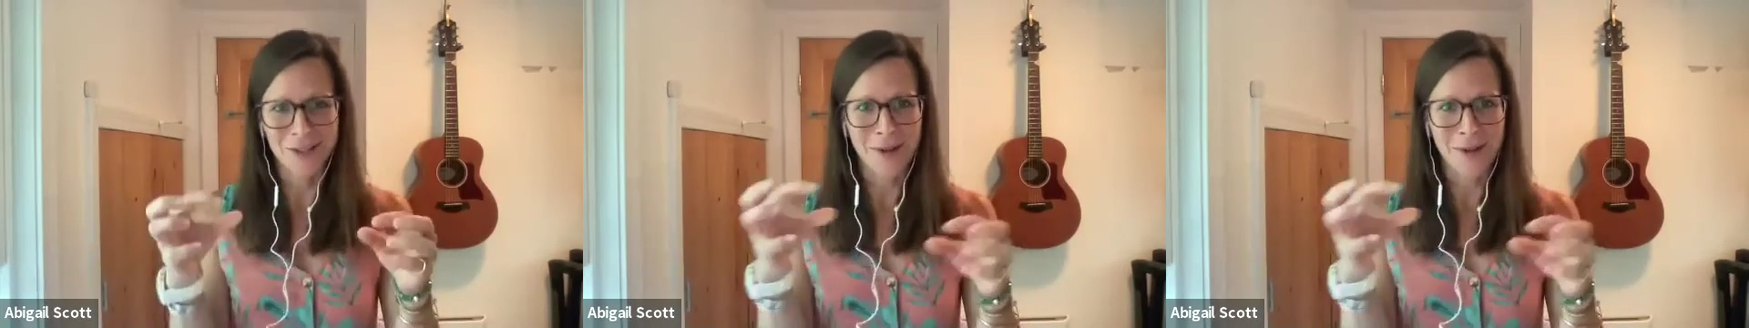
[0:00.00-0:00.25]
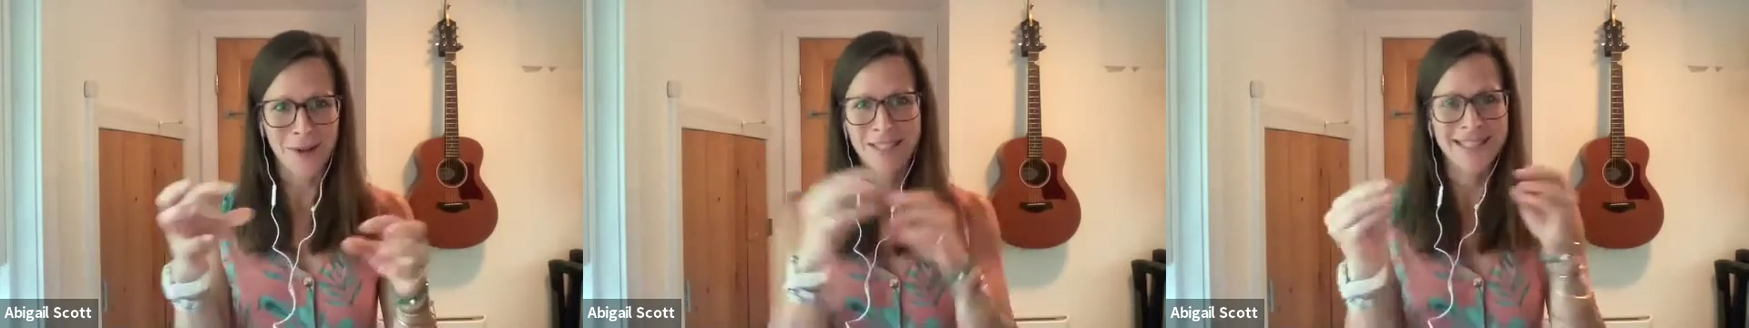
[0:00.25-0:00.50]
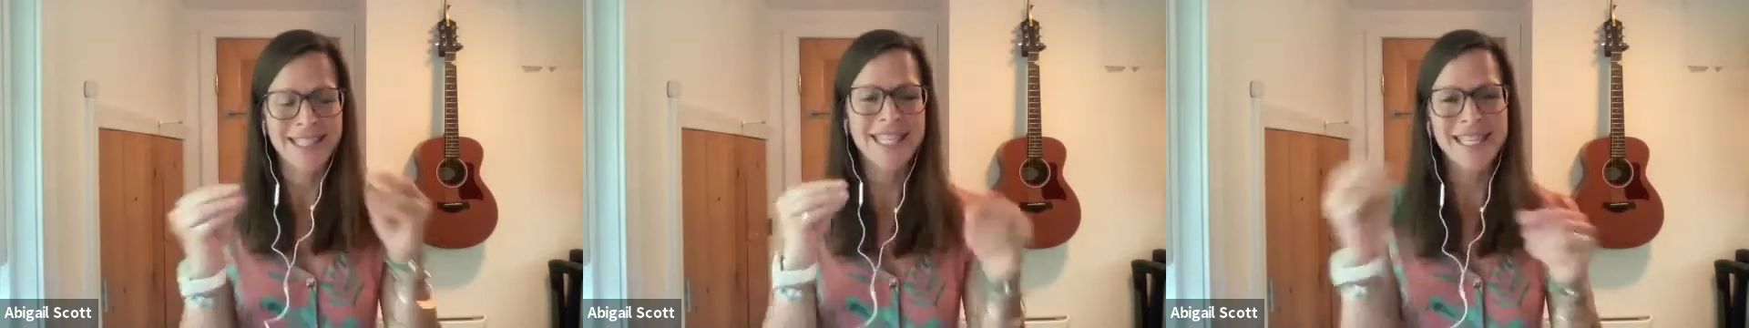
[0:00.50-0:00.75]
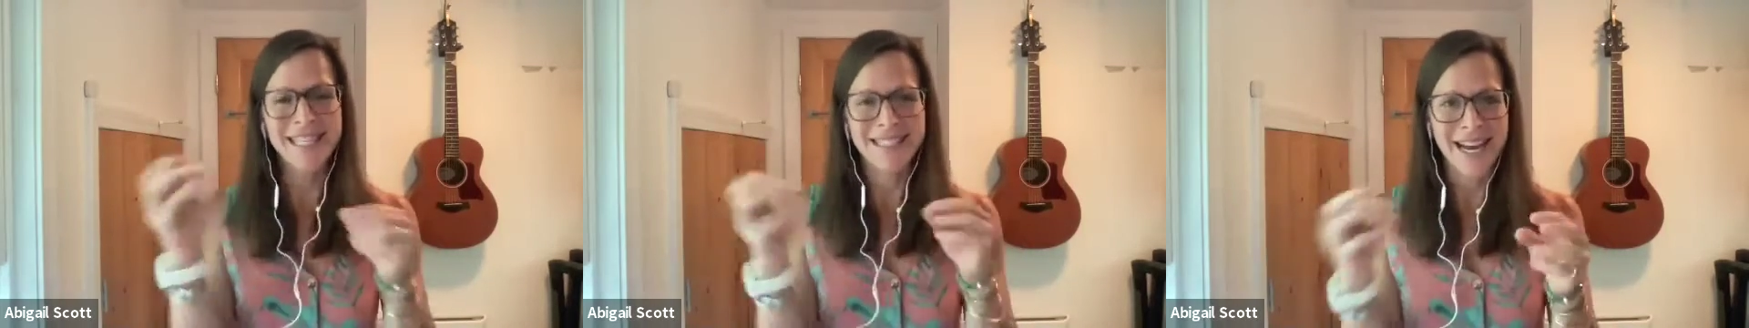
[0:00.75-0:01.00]
so I want to
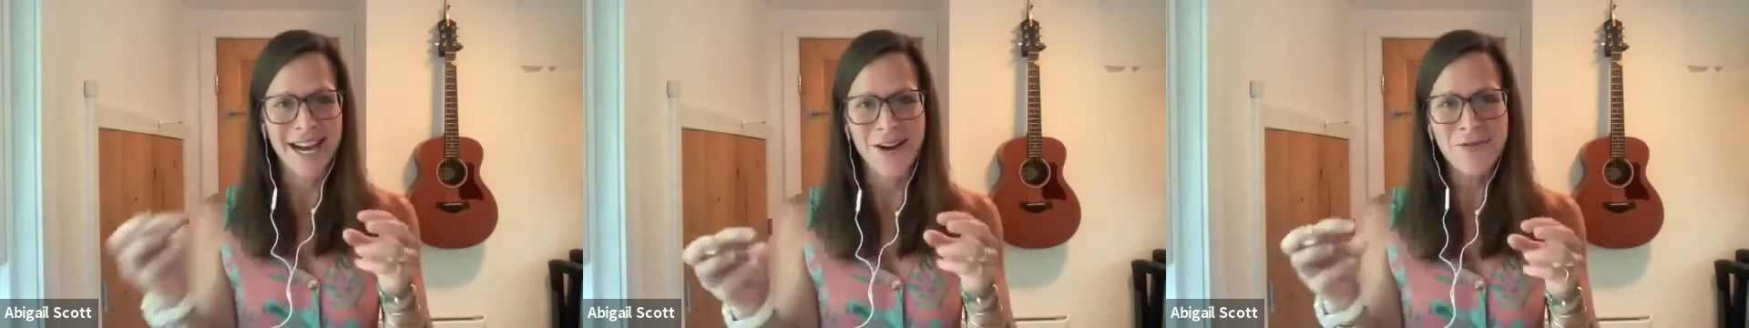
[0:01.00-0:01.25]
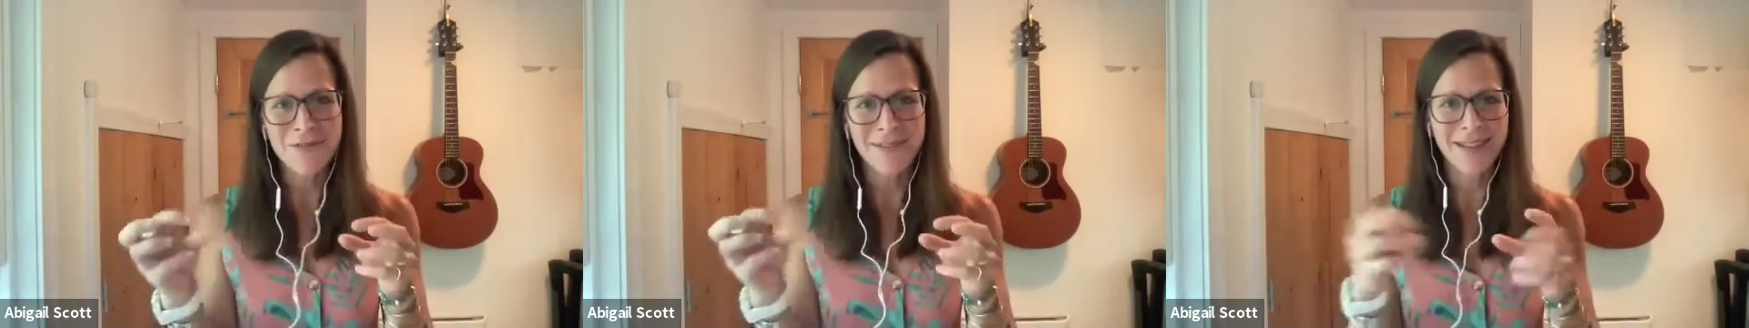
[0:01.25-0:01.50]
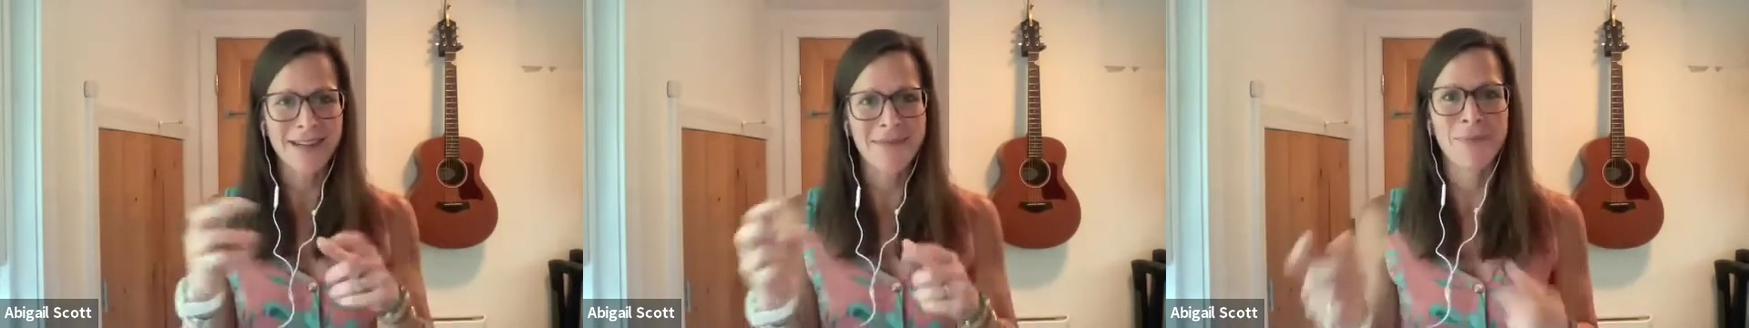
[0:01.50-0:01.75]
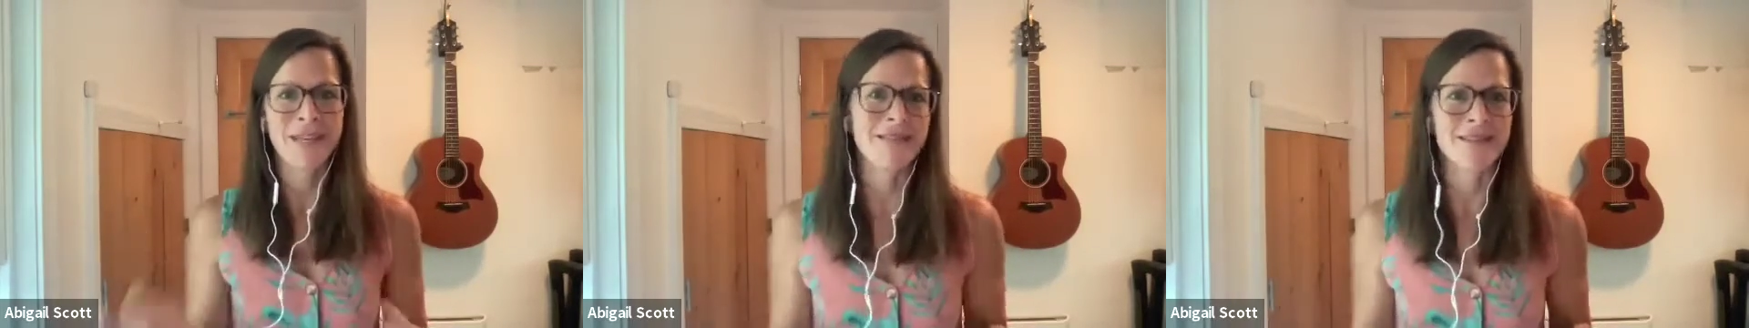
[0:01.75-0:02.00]
tease out kind
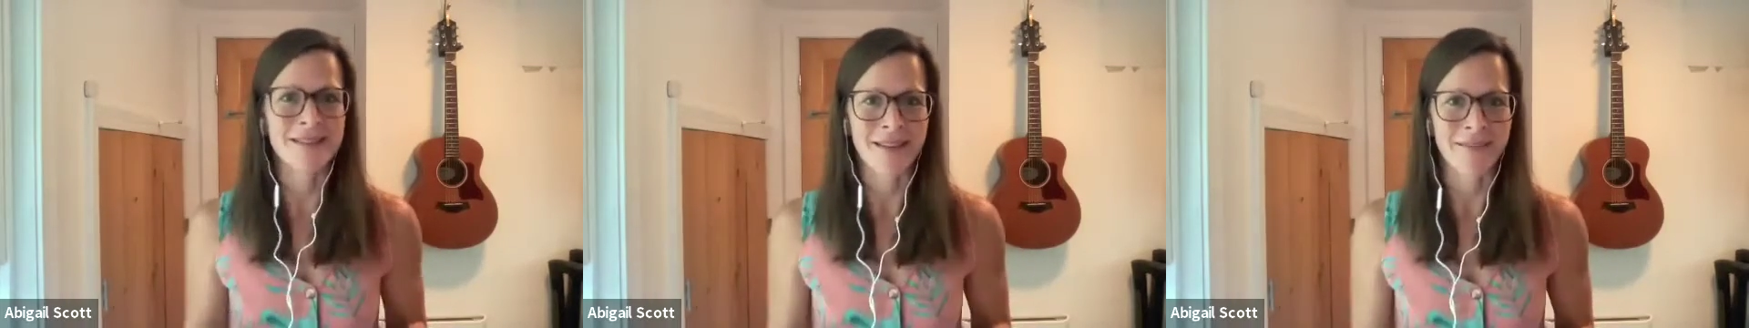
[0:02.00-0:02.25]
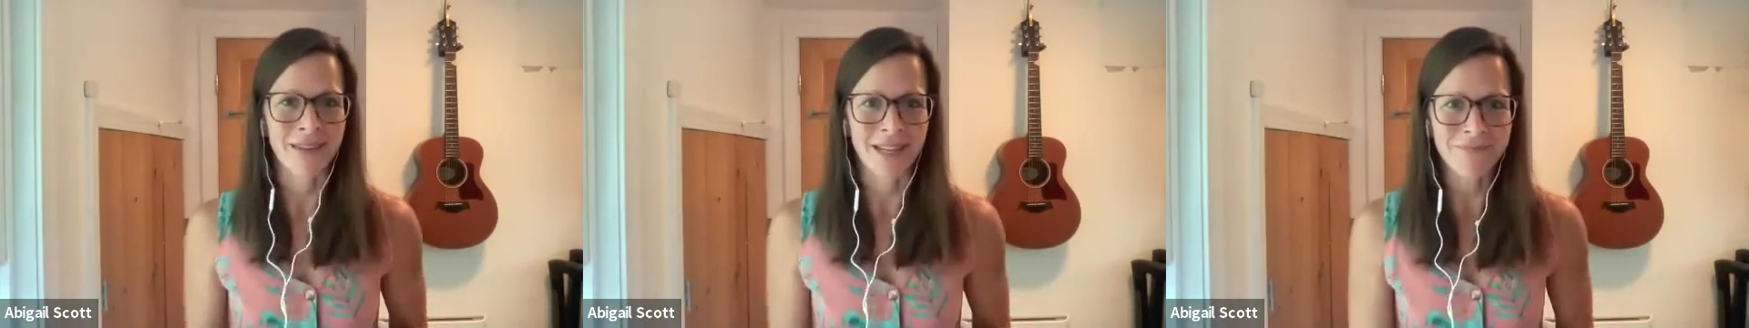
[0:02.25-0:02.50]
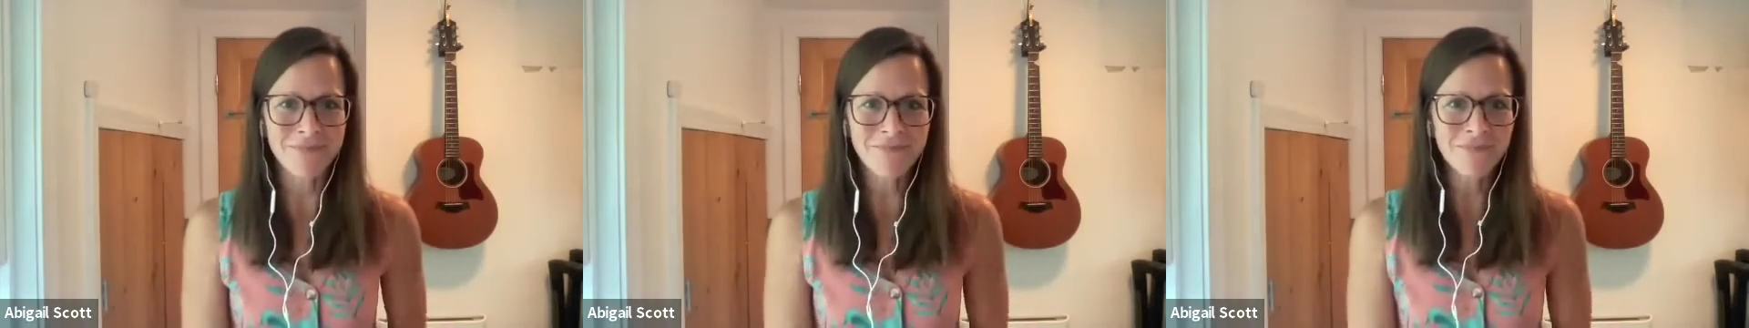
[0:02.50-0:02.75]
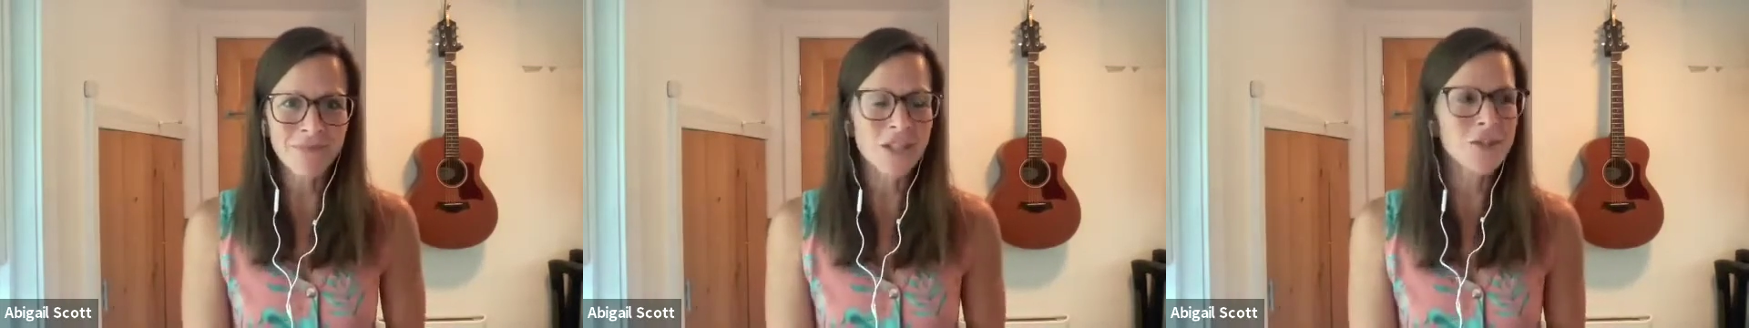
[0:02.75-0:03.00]
of pieces of it.